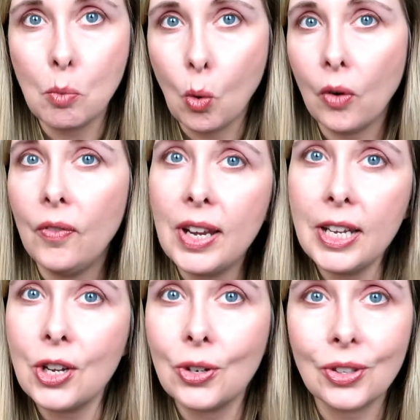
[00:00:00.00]
more
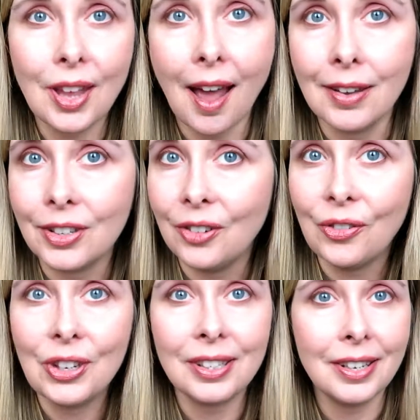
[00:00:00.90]
videos on
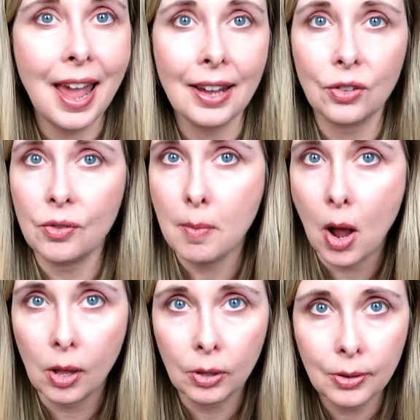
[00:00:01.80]
different snacks from
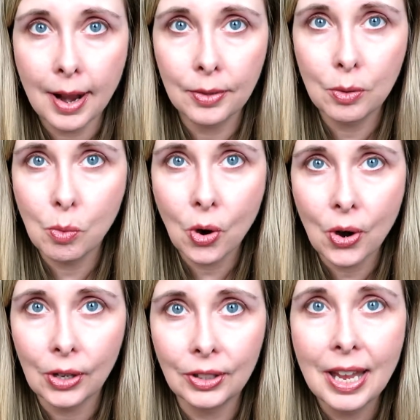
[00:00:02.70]
all around the
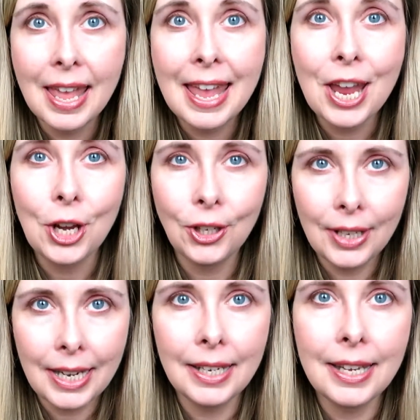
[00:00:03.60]
world, you
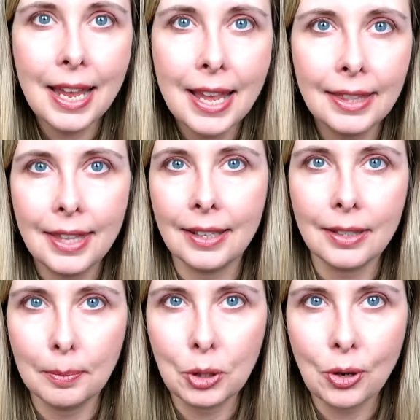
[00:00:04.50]
need to hit that
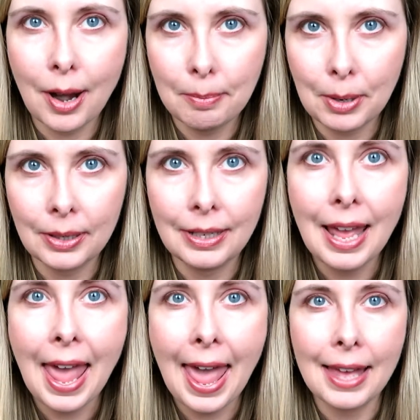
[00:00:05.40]
subscribe button
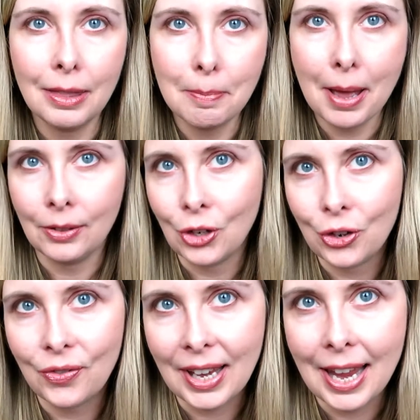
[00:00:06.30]
and the bell
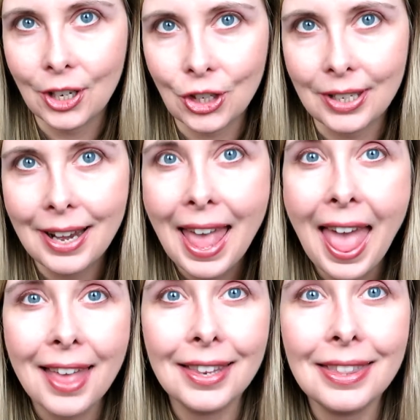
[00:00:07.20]
notification.
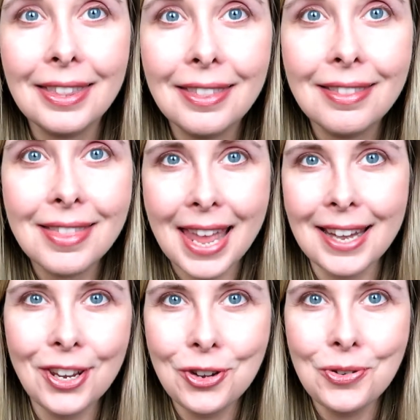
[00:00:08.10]

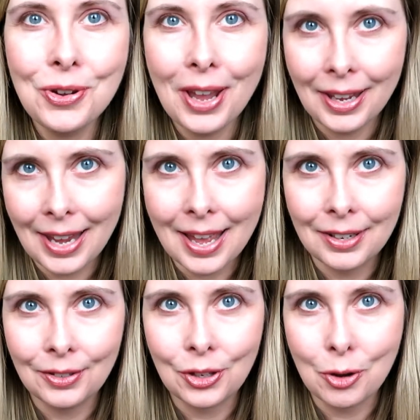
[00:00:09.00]
Thank you
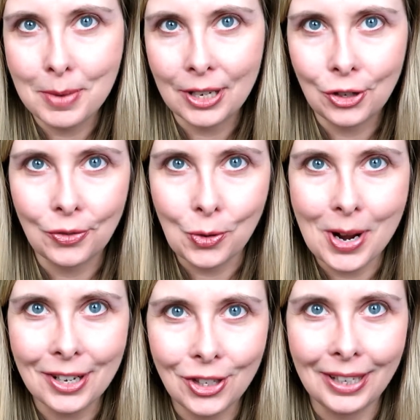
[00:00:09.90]
again so much for
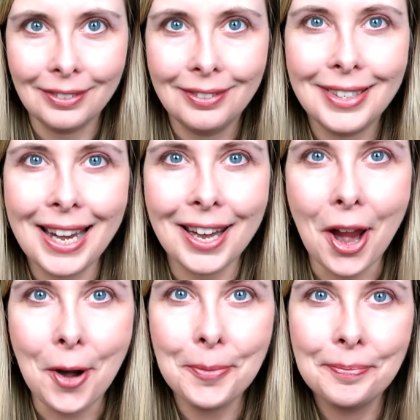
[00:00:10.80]
watching. Take
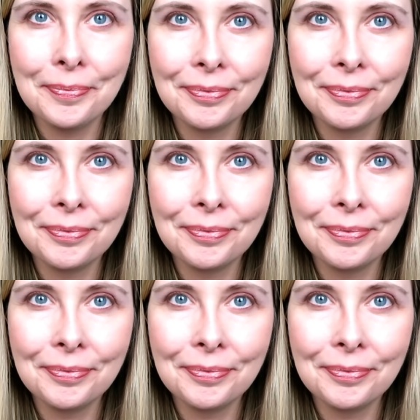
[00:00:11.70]
care.